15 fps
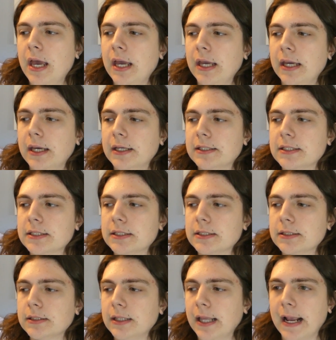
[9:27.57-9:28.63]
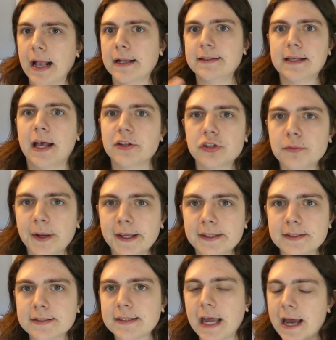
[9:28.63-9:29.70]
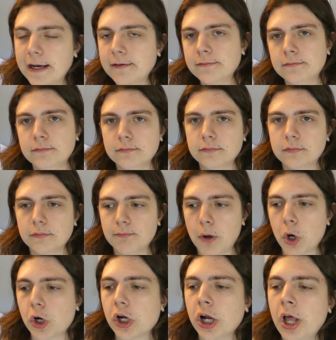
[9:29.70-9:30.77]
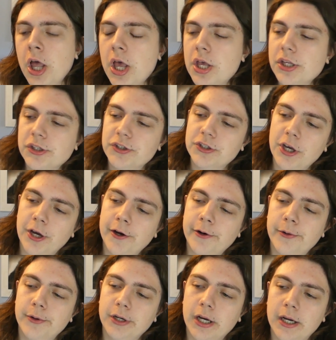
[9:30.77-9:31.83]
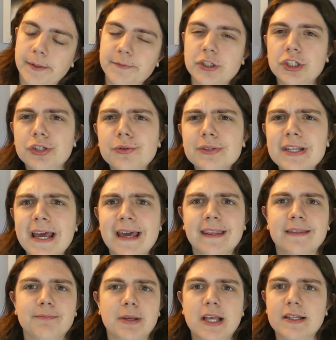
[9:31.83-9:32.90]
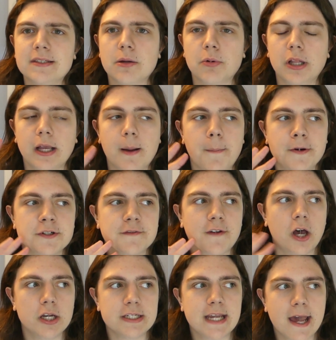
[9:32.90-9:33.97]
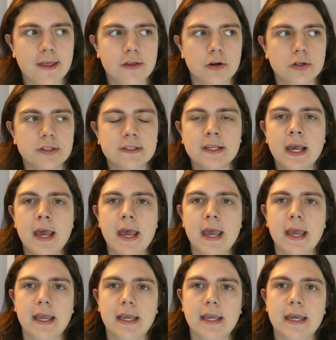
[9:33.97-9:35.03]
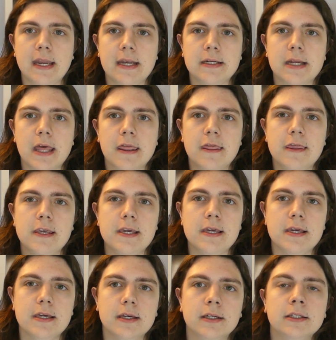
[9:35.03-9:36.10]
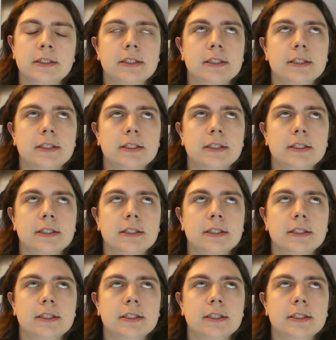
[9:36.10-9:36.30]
it like exacerbates that mark. So she used it, and because there were like a bunch of untethers in the